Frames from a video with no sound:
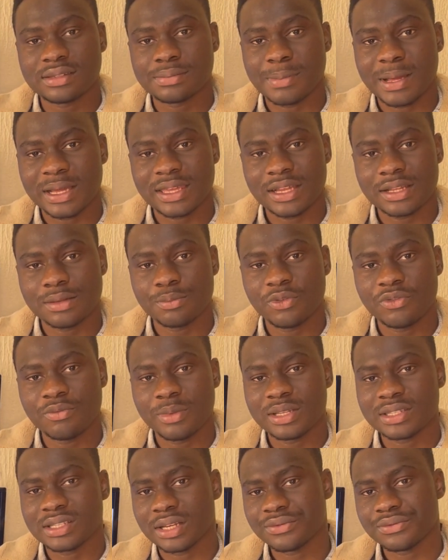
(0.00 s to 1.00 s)
market
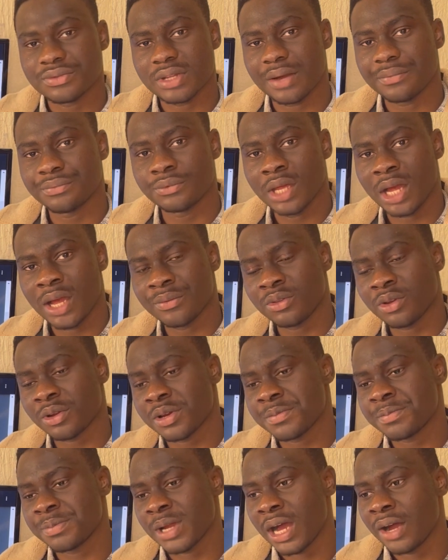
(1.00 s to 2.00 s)
movement, I've talked
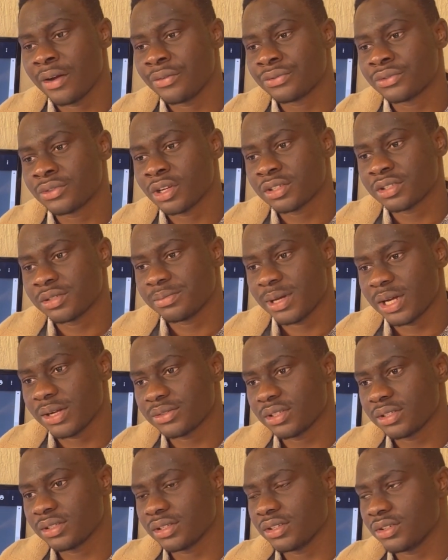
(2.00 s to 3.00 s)

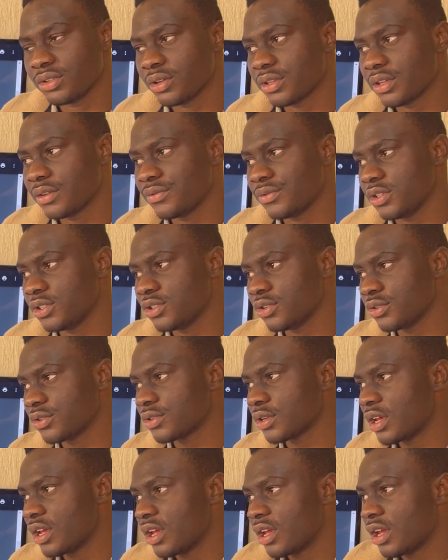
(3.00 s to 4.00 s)
about it in the other
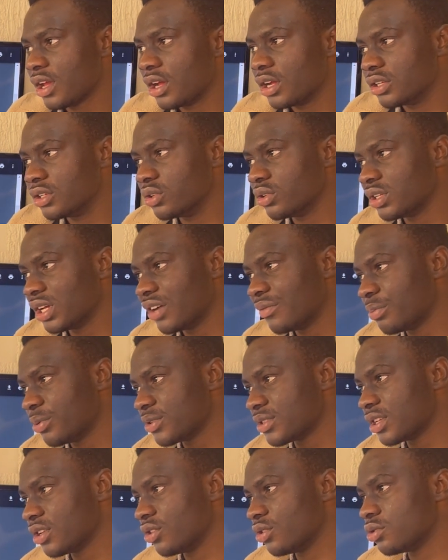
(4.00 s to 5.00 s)
videos that I've
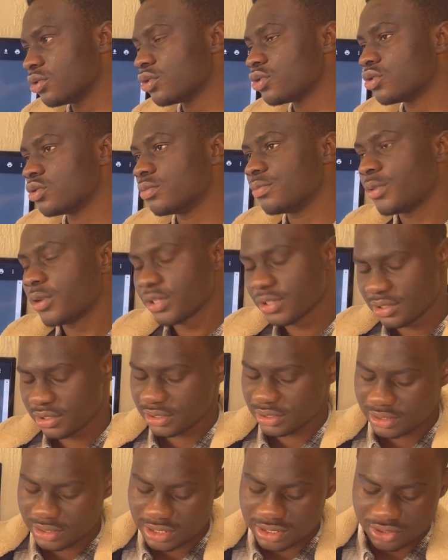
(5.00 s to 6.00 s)
posted on YouTube, but
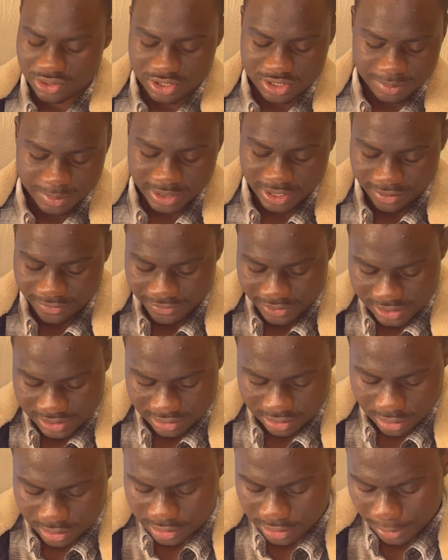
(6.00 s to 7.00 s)
let's just make
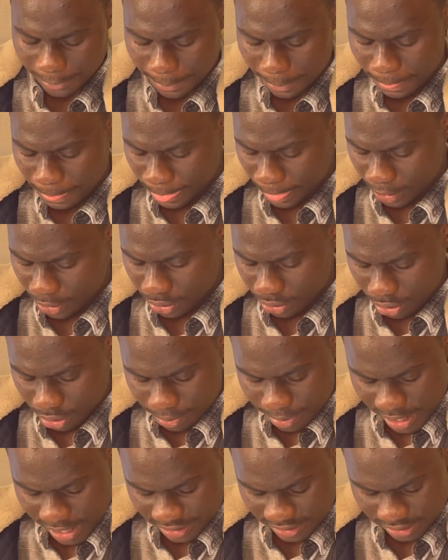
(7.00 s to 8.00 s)
emphasis. you know,
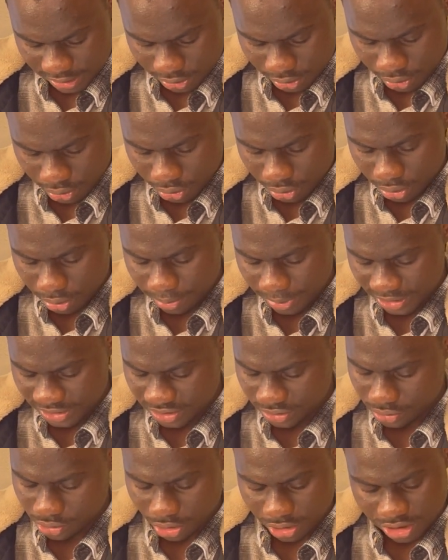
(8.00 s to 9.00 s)
by still
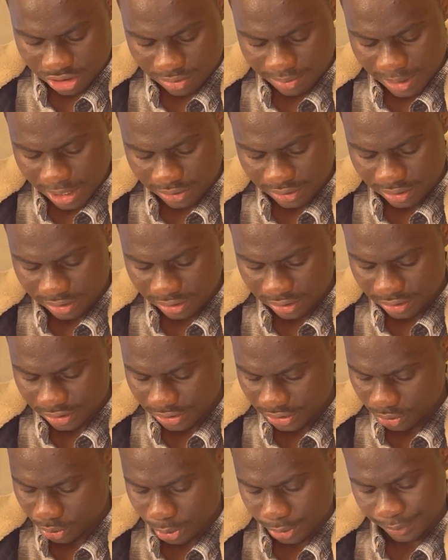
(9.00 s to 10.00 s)
talking about it in
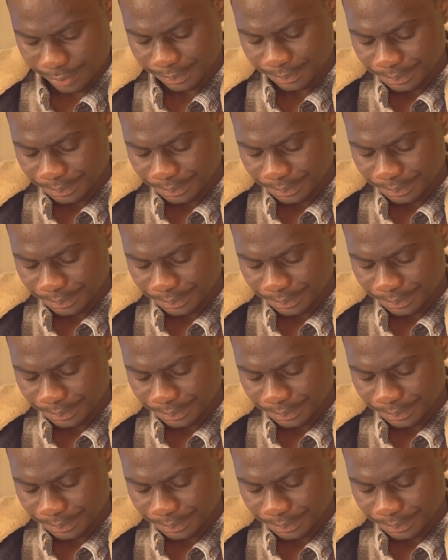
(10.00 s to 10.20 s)
this way.